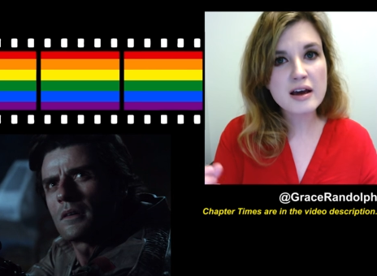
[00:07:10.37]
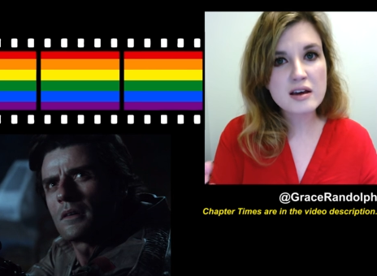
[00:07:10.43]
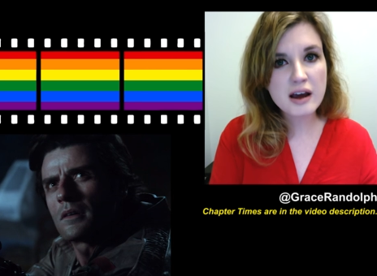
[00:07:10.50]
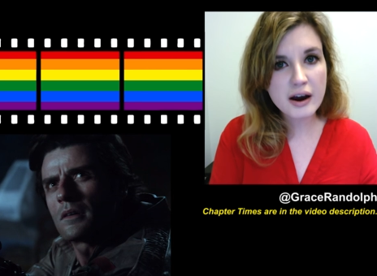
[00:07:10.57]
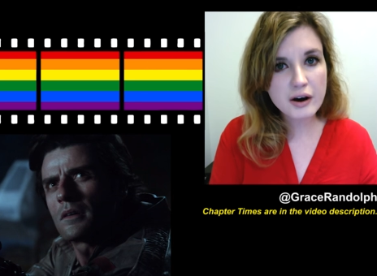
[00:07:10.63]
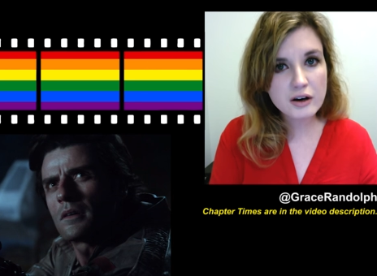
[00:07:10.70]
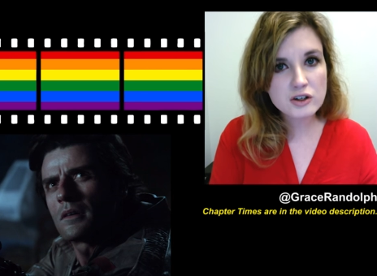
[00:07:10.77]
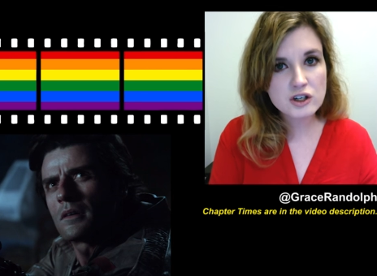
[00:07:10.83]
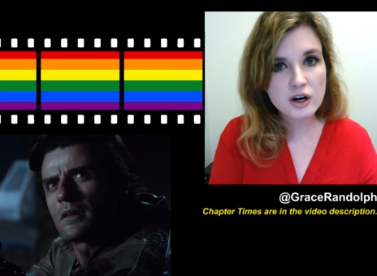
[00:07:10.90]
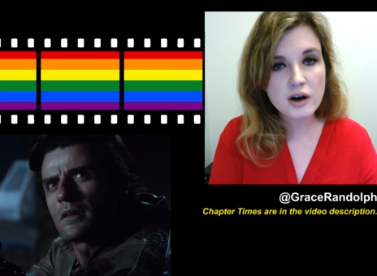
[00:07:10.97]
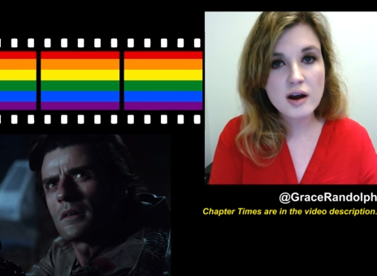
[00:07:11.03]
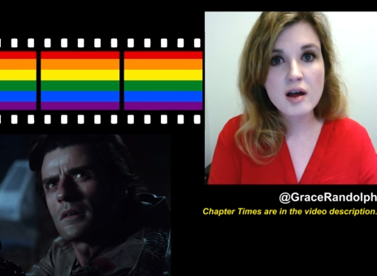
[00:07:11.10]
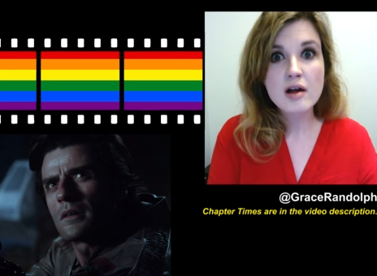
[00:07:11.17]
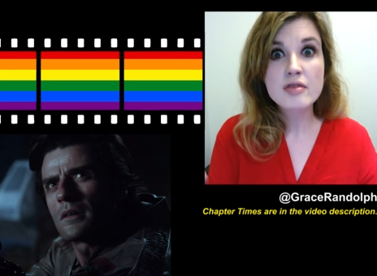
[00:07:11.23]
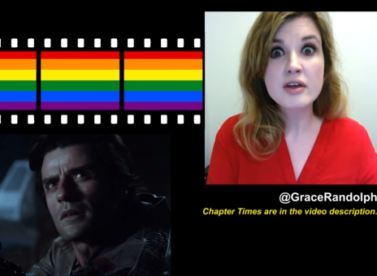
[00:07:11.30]
Speaker 1: character
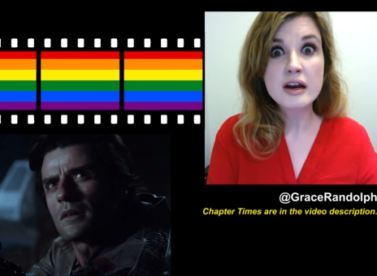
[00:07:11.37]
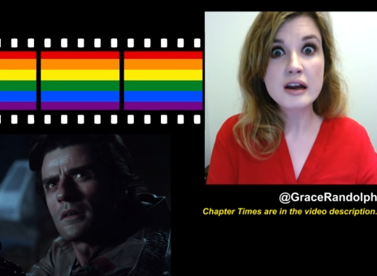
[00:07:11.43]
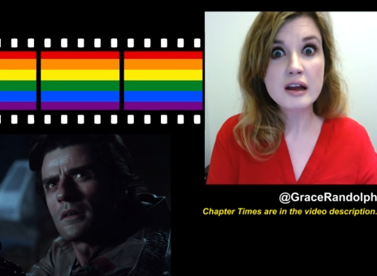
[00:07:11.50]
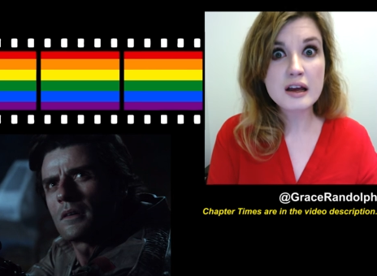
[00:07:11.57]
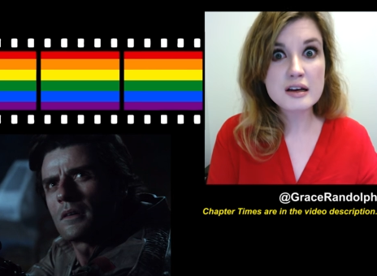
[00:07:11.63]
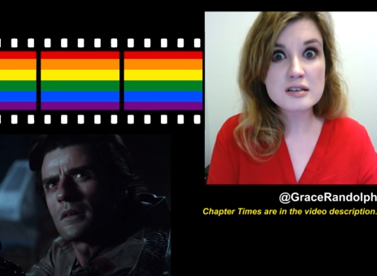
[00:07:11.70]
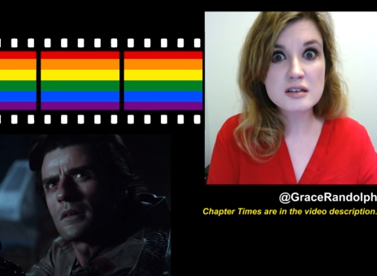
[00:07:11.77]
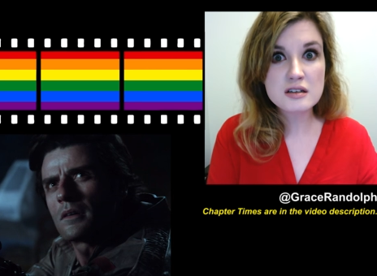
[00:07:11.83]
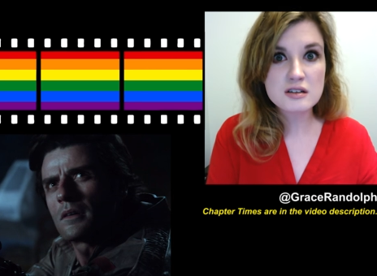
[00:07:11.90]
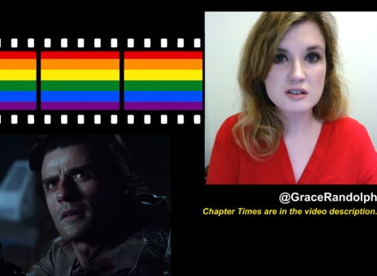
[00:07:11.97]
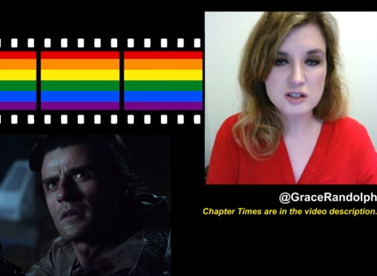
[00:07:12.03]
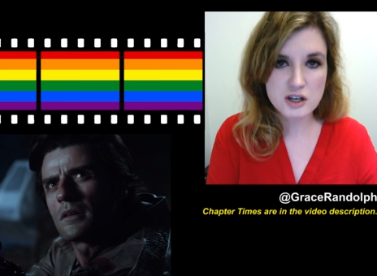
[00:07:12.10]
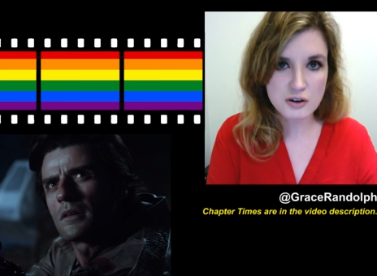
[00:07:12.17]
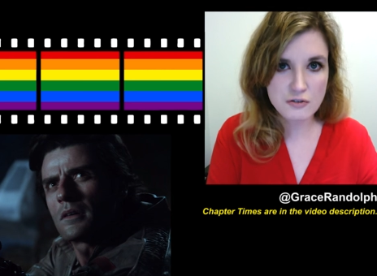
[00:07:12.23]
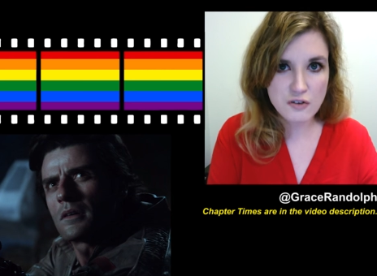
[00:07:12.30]
that isn't
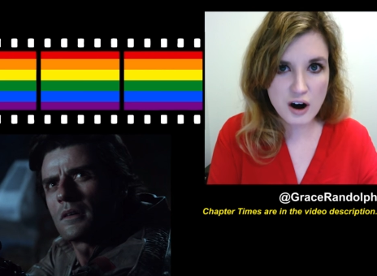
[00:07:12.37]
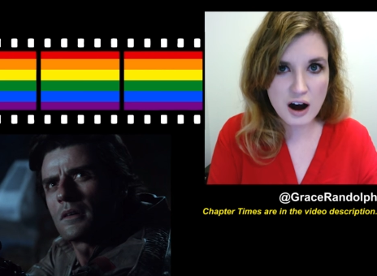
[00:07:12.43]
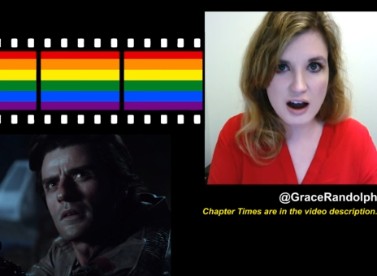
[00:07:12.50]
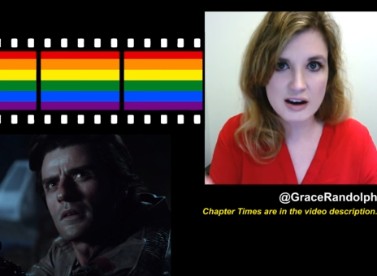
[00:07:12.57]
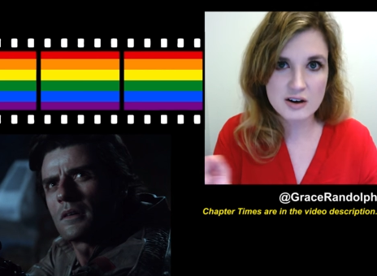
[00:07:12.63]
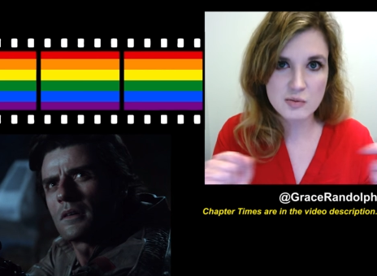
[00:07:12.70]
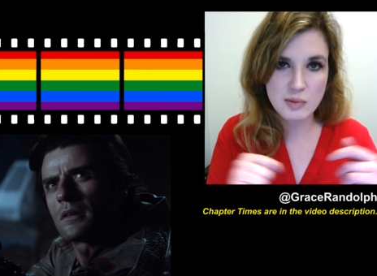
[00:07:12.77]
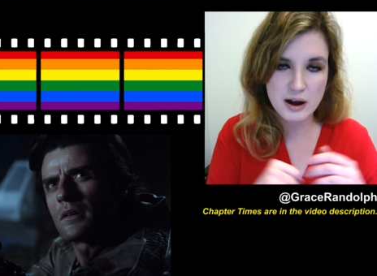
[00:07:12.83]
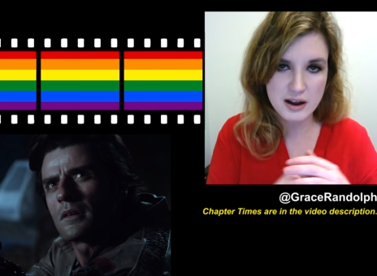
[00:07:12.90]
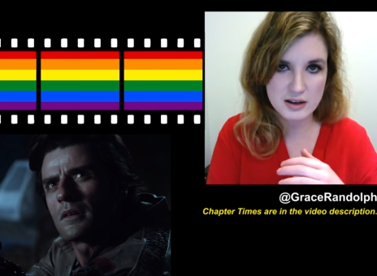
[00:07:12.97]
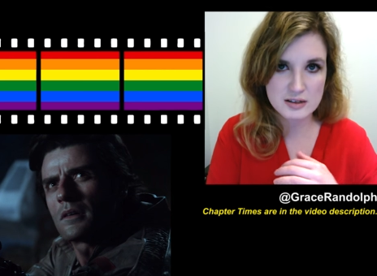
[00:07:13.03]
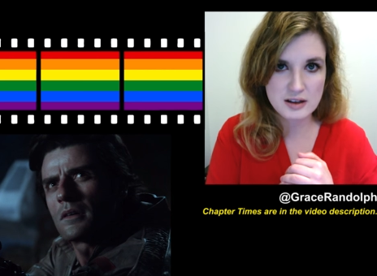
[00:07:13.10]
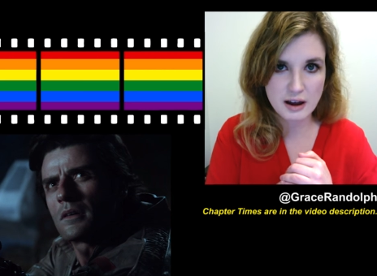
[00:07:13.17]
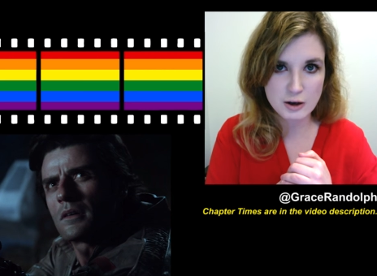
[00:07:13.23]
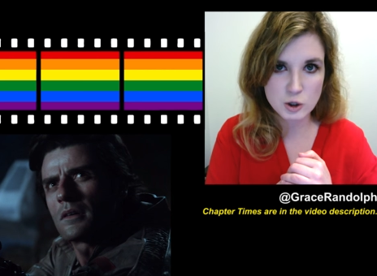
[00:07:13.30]
defined by his
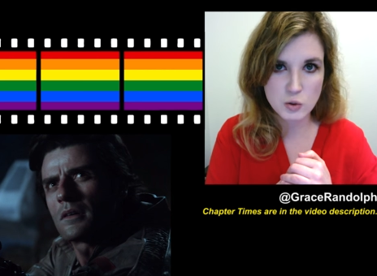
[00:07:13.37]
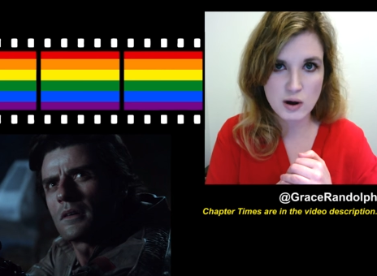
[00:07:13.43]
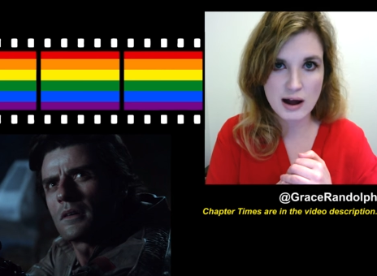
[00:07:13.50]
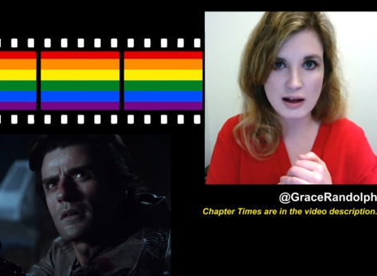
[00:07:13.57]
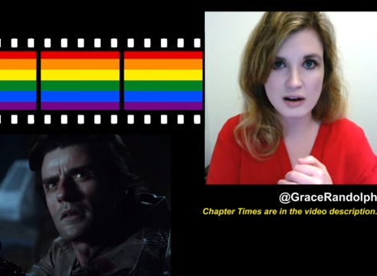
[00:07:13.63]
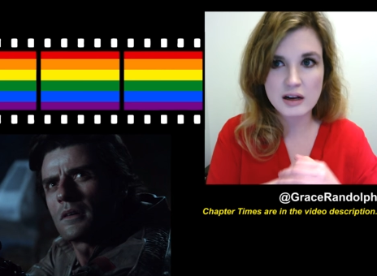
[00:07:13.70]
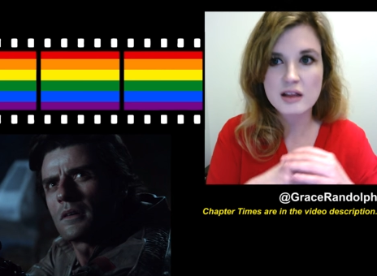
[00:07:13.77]
sexuality,